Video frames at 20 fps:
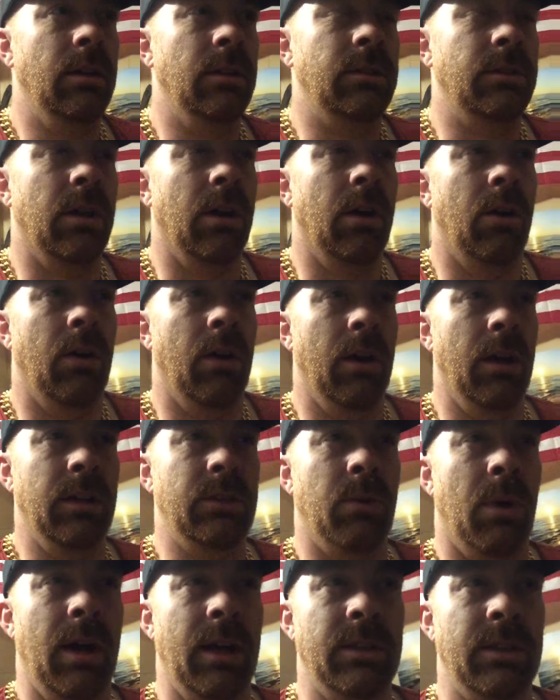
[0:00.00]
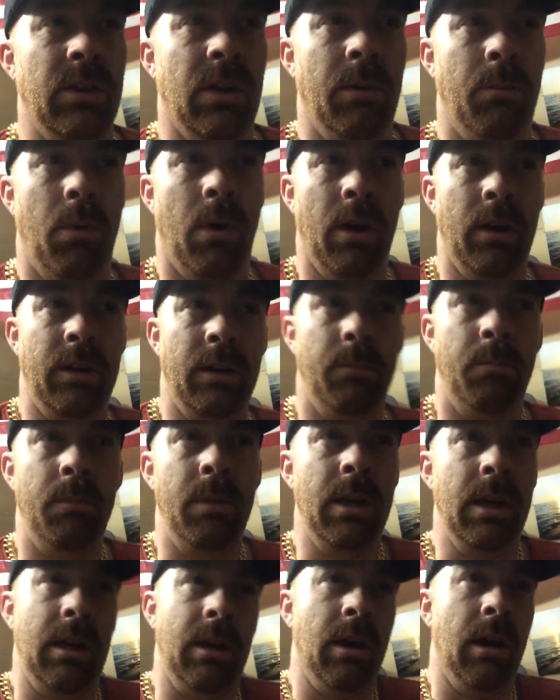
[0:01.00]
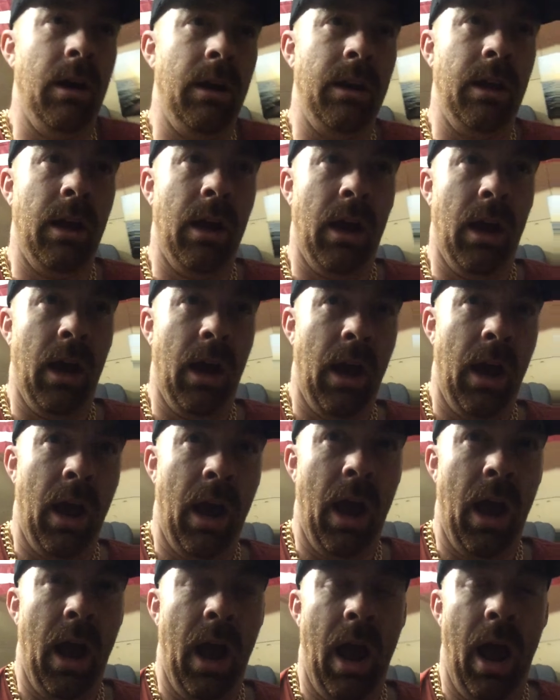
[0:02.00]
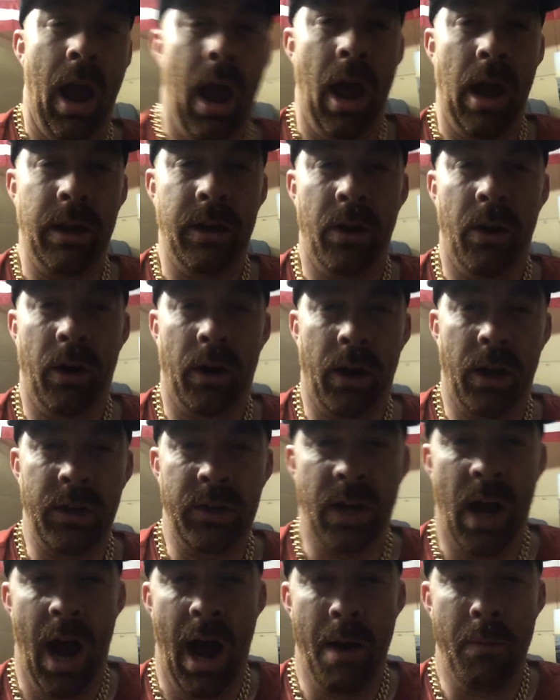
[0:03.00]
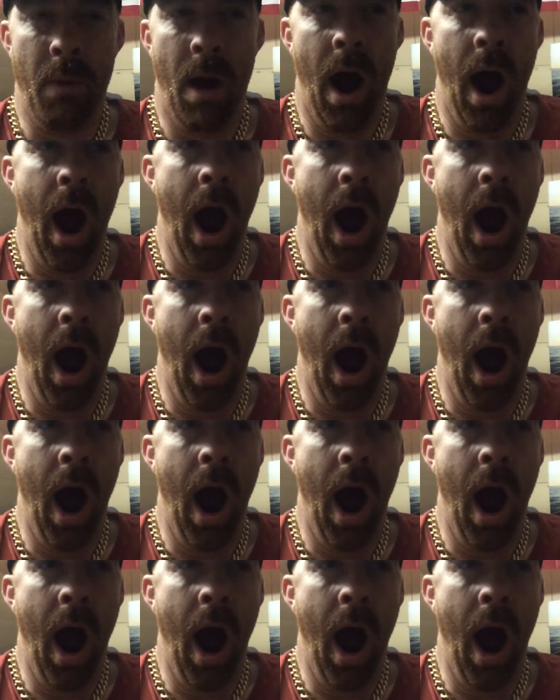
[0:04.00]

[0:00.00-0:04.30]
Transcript: So that's why it's so important to be good and do a good job